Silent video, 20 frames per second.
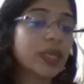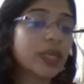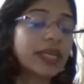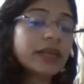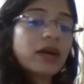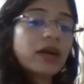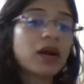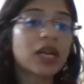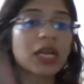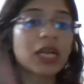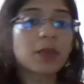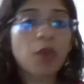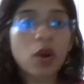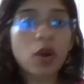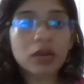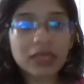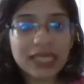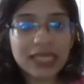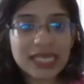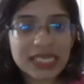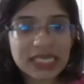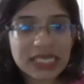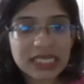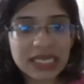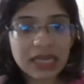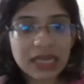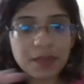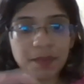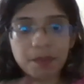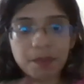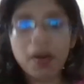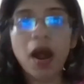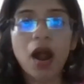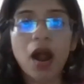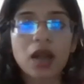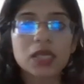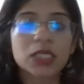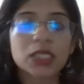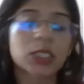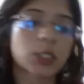we learned about these 3
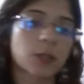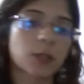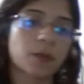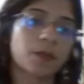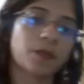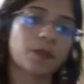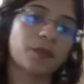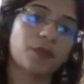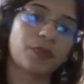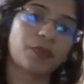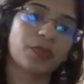parts